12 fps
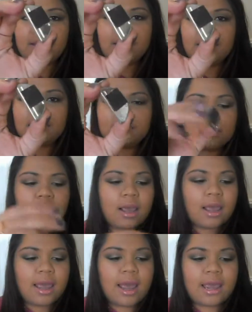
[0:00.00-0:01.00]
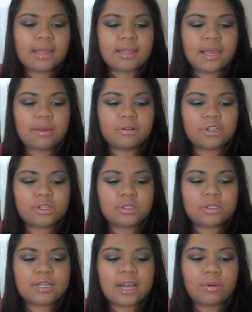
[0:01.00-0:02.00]
of these, and they
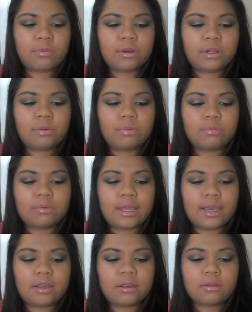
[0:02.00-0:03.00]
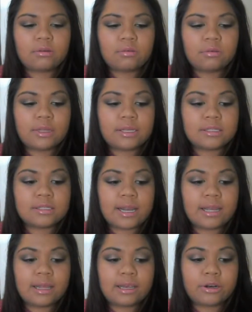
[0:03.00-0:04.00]
just stay really, like, they
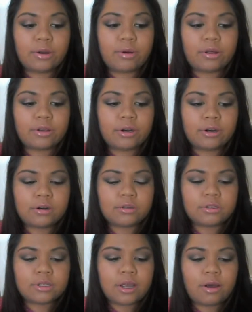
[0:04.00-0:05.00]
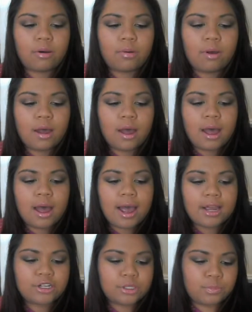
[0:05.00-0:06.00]
stay like no other. So,
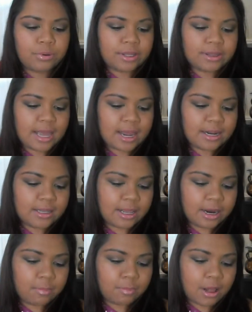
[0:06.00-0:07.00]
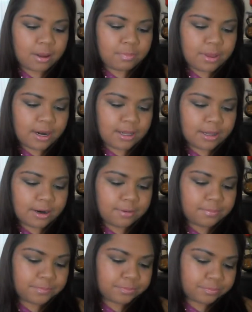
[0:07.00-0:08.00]
I just put that in there, plop that in there,